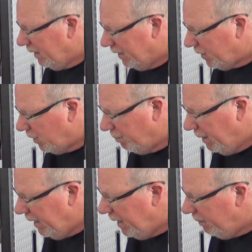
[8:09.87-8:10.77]
is going to
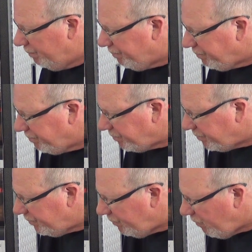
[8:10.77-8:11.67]
be
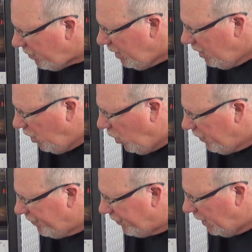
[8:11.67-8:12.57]
on
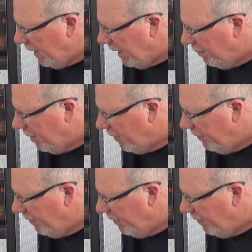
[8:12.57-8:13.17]
the frame of the